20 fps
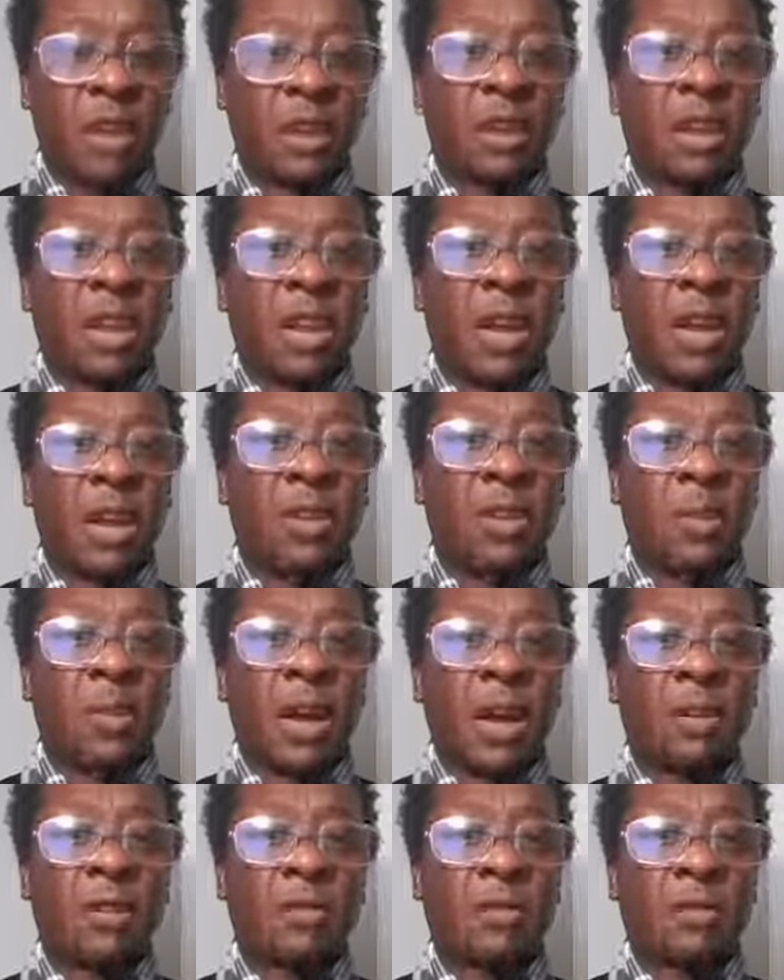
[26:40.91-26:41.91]
clowning
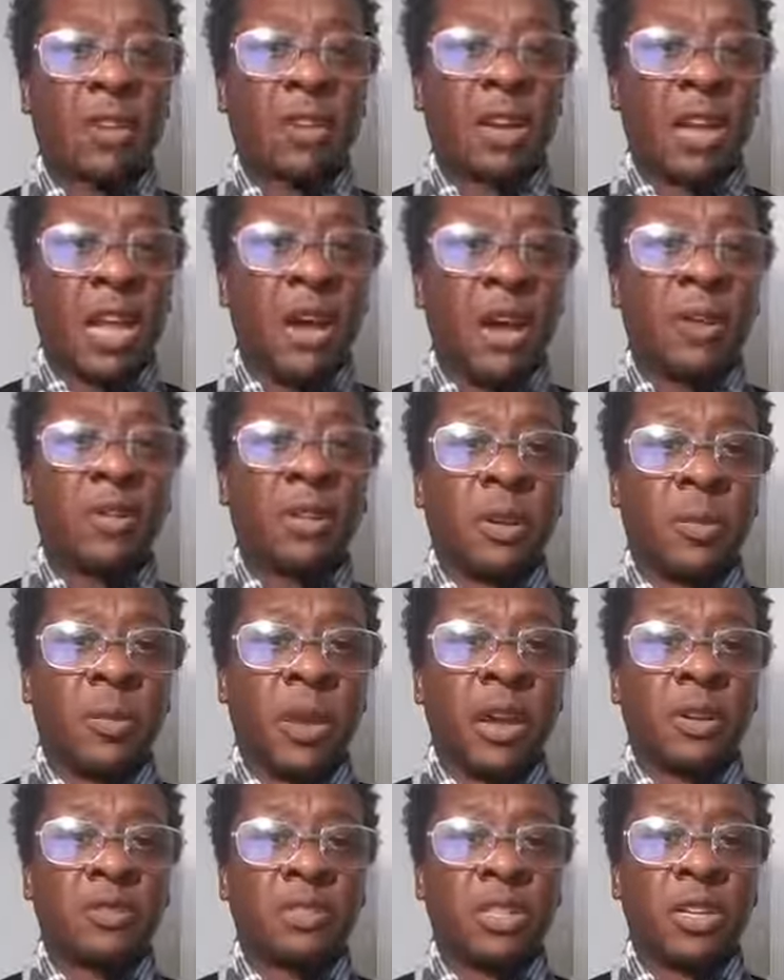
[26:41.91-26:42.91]
about, clowning
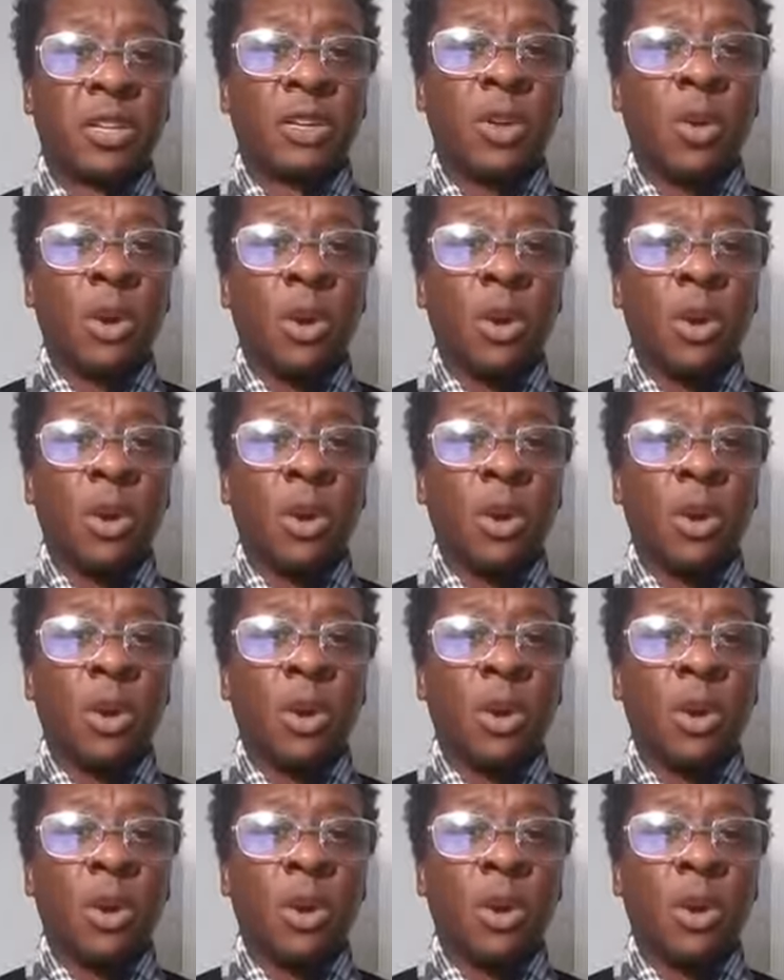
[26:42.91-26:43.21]
about, see,